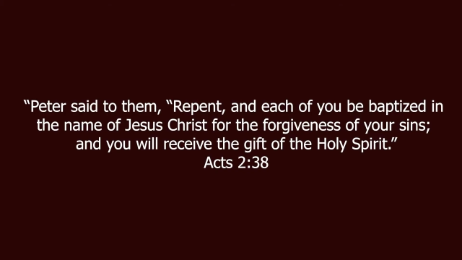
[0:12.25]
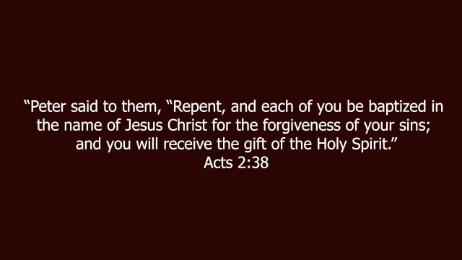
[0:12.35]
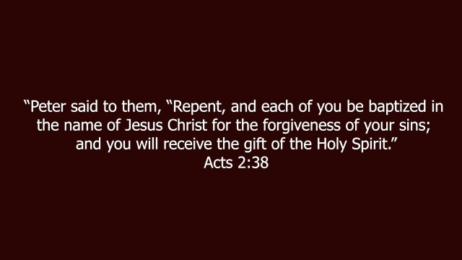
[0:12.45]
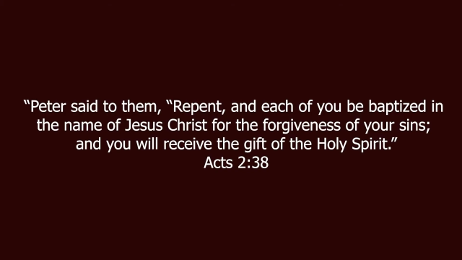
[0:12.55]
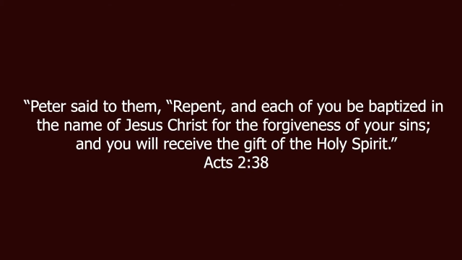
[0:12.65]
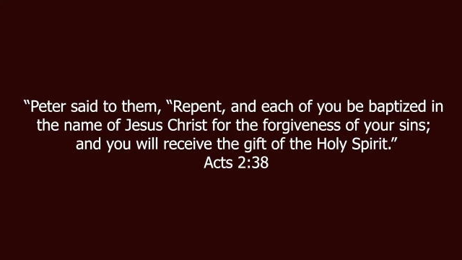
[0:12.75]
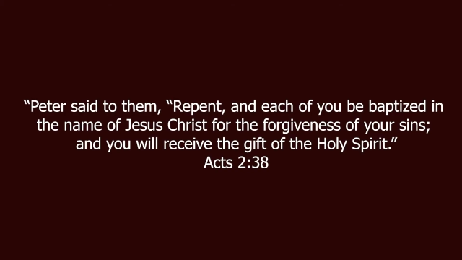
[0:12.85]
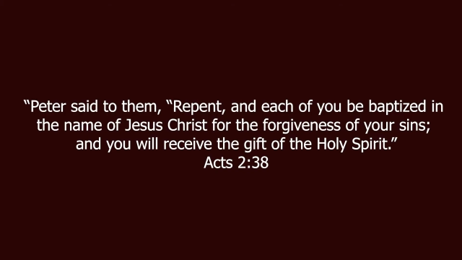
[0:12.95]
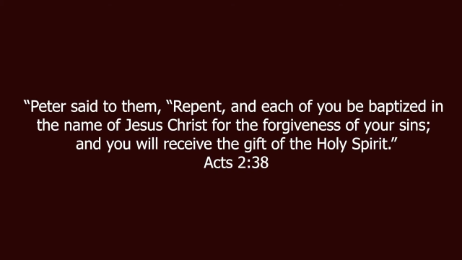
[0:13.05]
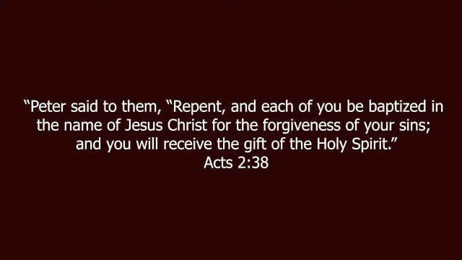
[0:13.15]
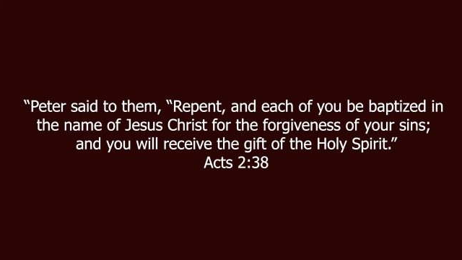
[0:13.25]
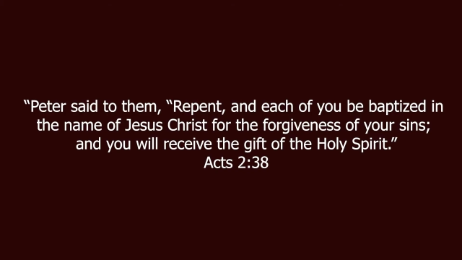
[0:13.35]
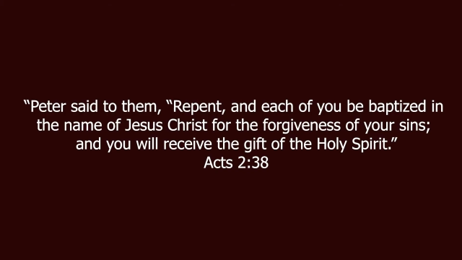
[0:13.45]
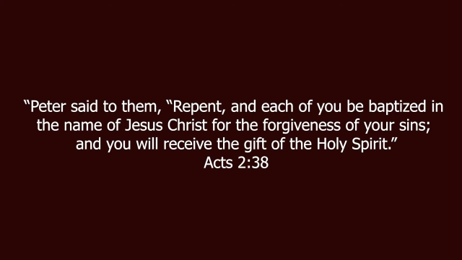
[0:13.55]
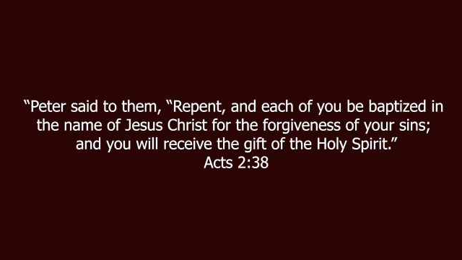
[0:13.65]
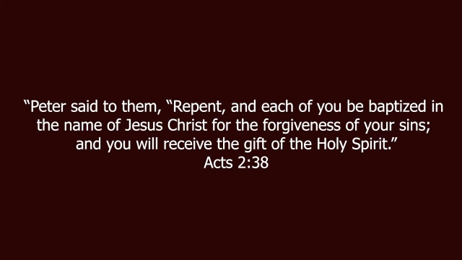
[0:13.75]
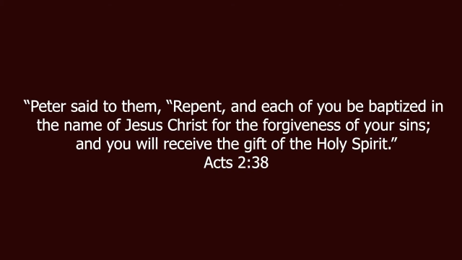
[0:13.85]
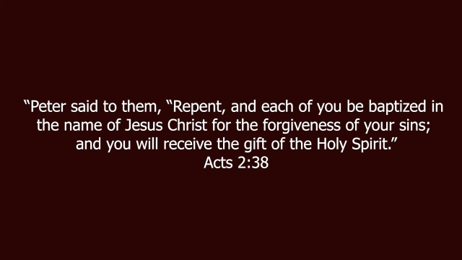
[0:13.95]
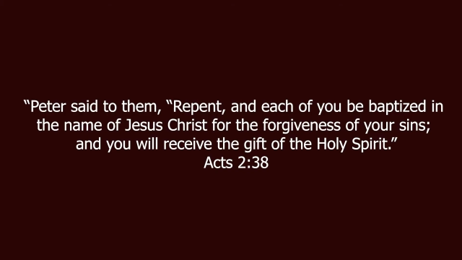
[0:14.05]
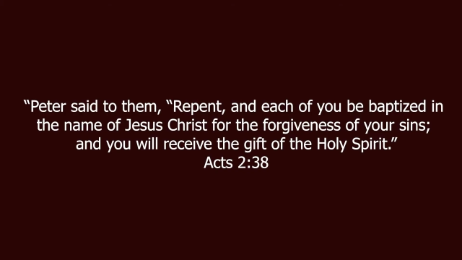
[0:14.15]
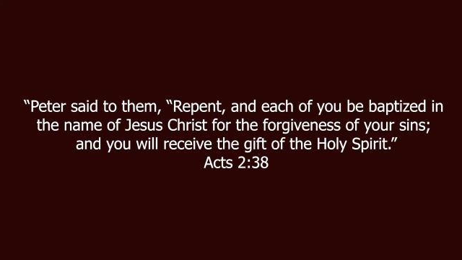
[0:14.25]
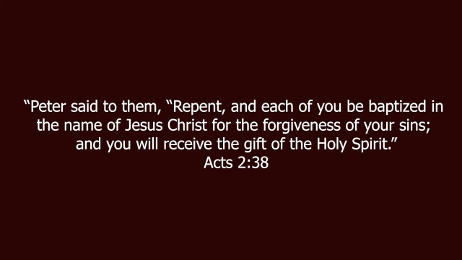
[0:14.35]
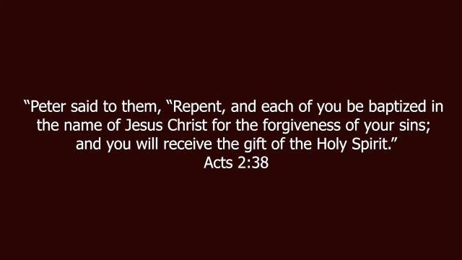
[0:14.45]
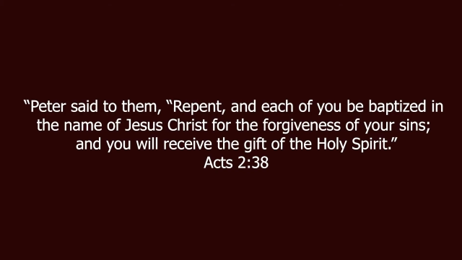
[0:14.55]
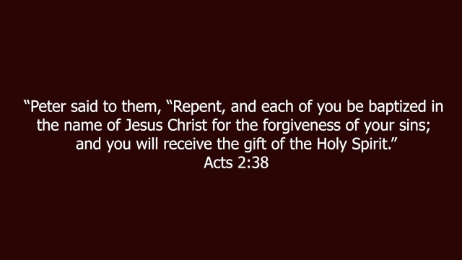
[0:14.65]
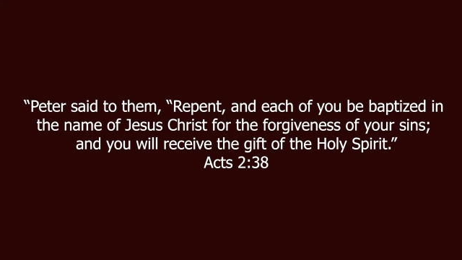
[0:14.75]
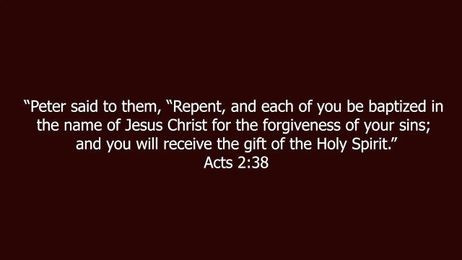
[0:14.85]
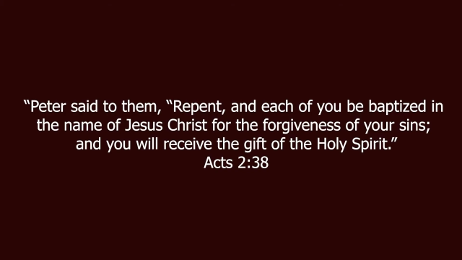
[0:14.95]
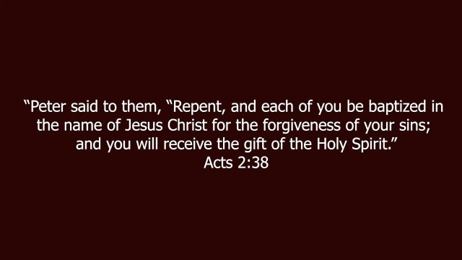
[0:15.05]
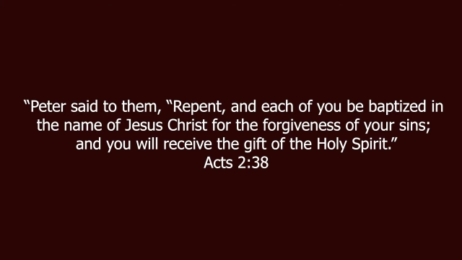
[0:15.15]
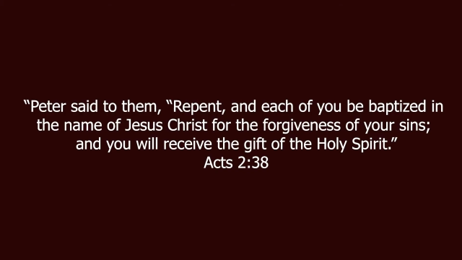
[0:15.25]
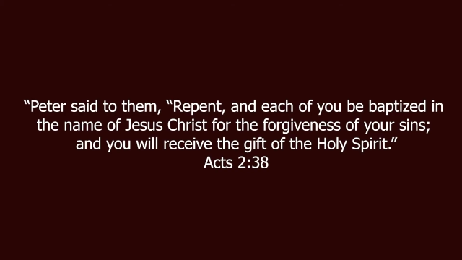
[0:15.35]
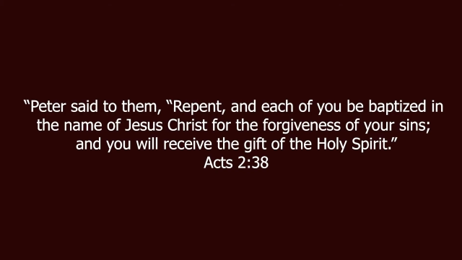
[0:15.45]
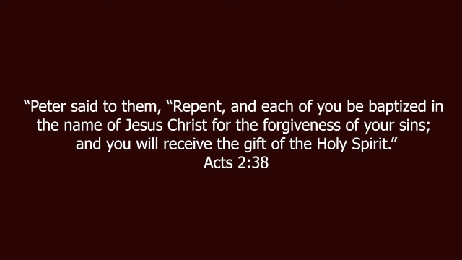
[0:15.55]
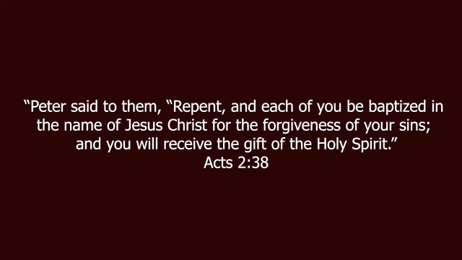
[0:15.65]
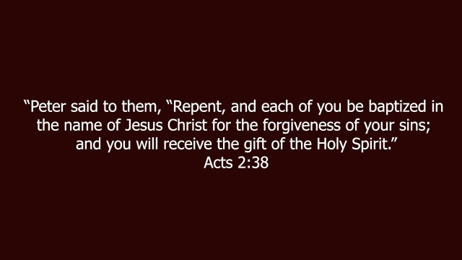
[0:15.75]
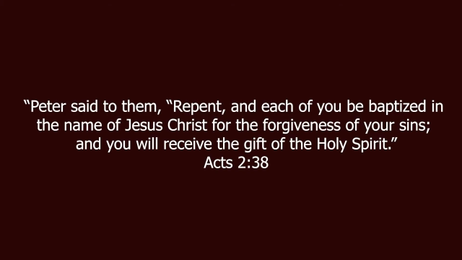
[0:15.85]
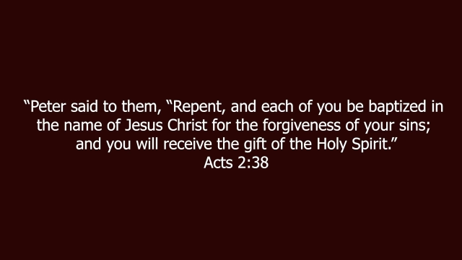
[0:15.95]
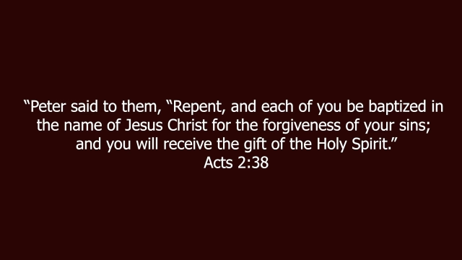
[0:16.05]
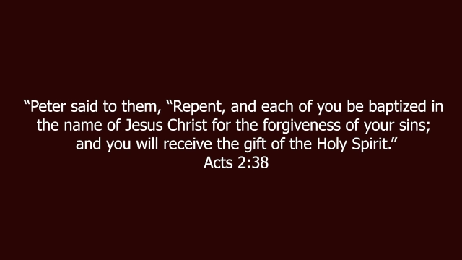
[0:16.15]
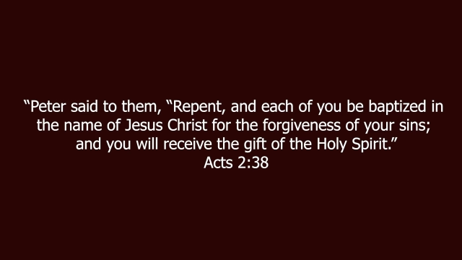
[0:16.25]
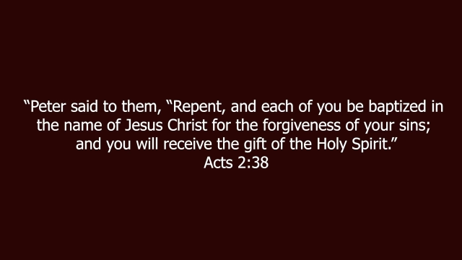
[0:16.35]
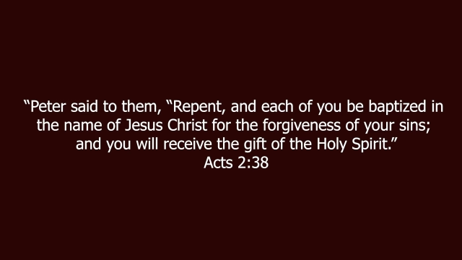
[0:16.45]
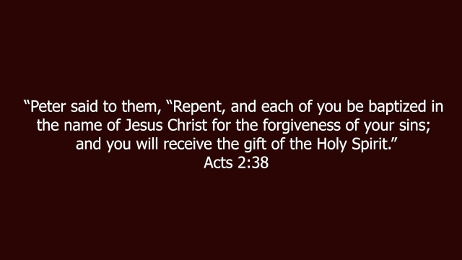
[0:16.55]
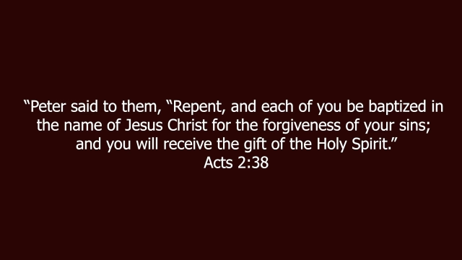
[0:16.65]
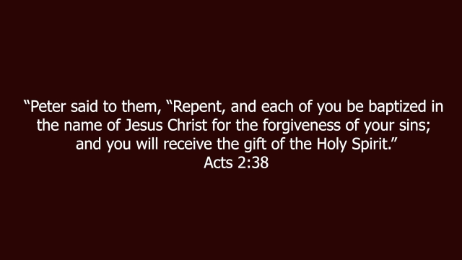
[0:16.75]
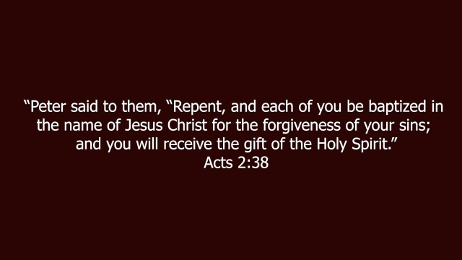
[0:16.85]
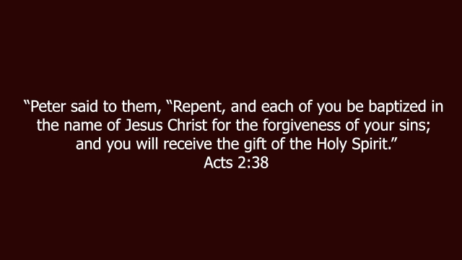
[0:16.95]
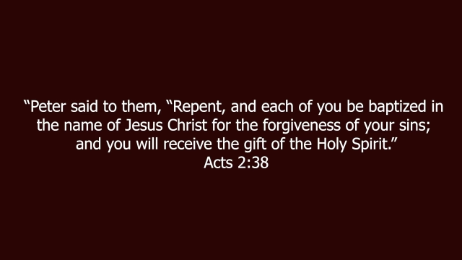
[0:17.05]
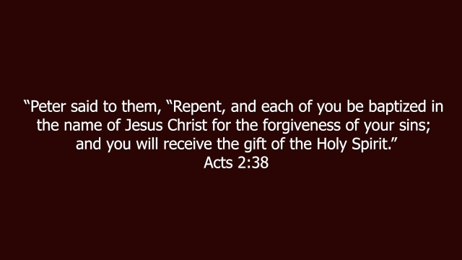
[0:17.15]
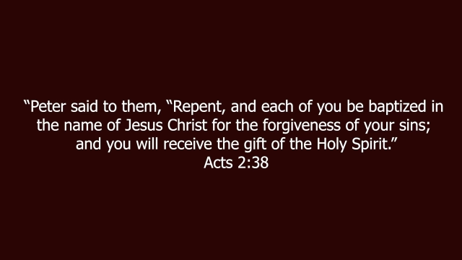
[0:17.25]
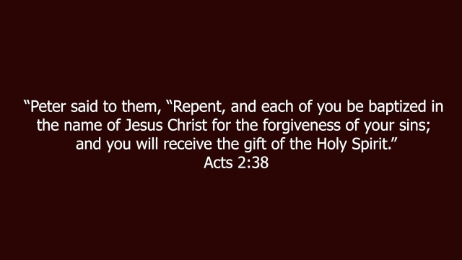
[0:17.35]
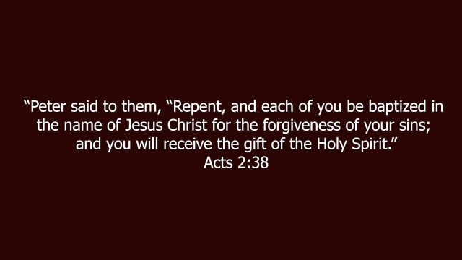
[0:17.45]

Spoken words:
No face is visible, so there are no lips to read.